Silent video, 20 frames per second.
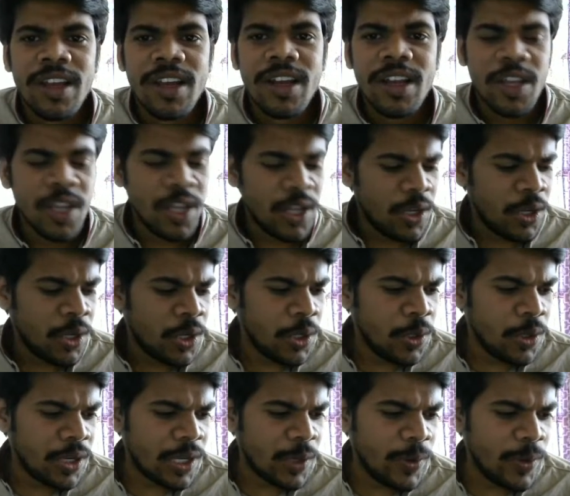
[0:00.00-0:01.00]

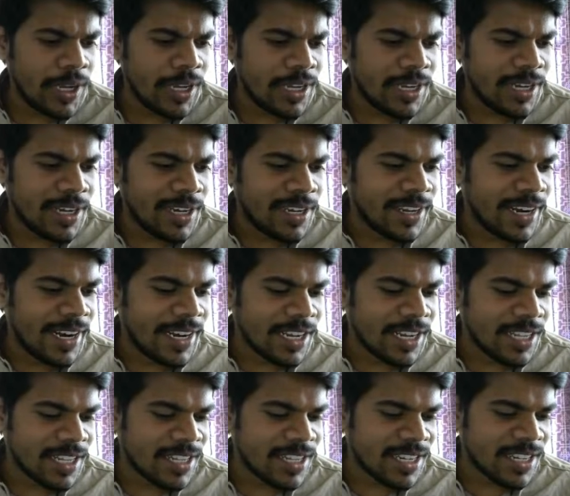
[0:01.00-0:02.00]
You're giving great
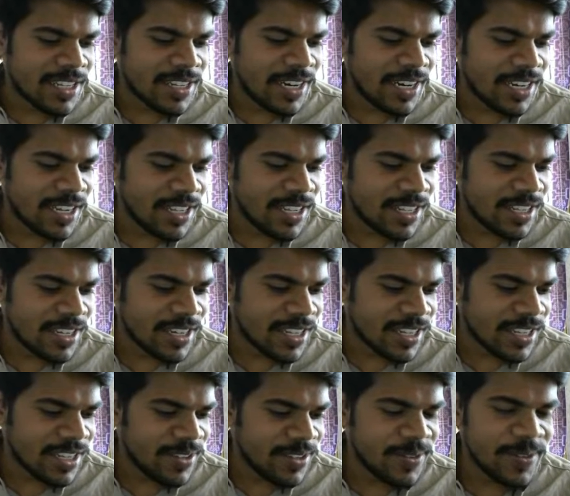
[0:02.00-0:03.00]
answers, right
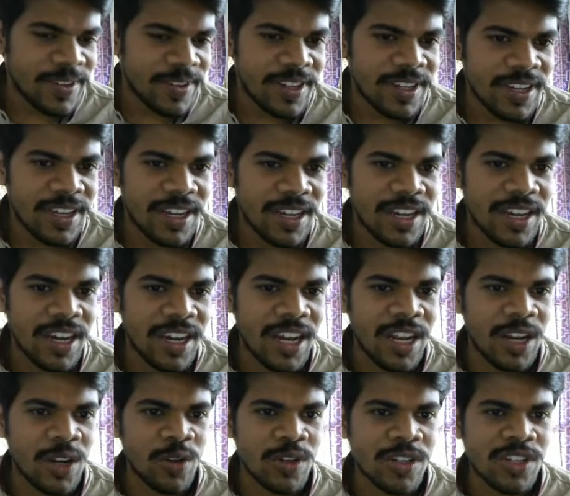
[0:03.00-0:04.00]
answers.
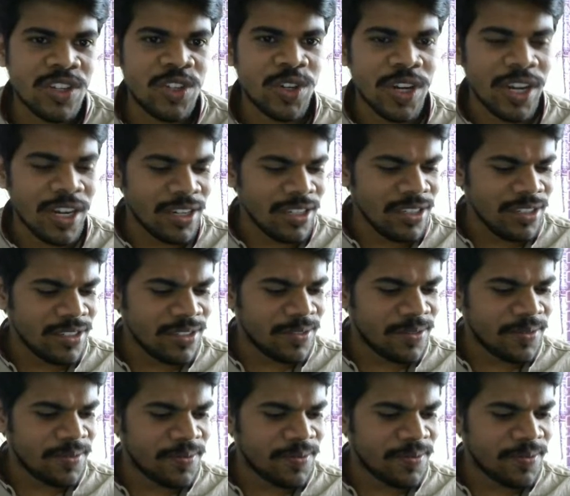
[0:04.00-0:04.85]
Aldosterone?